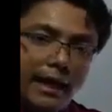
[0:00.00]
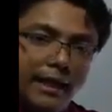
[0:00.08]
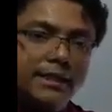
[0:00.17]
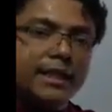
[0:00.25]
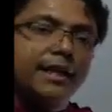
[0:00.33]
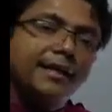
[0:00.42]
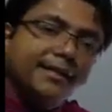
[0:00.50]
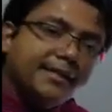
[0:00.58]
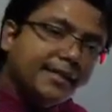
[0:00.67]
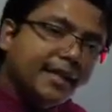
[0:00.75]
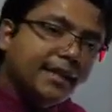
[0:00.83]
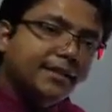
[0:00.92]
Understand, it
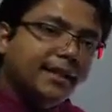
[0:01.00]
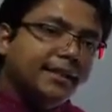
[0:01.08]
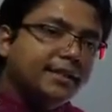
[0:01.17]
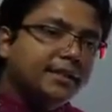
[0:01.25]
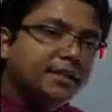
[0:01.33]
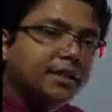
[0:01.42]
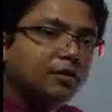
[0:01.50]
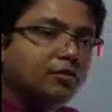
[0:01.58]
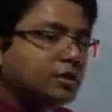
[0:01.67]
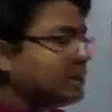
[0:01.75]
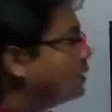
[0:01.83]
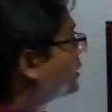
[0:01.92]
is a sentence
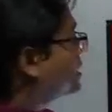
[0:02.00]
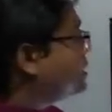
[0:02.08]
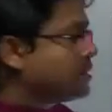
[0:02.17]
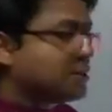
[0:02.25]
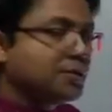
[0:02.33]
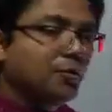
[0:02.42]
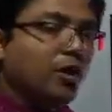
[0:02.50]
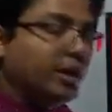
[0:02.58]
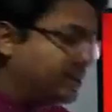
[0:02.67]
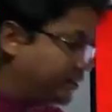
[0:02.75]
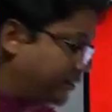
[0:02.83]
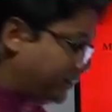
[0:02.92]
using this
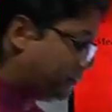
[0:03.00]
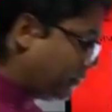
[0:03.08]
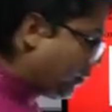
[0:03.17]
word.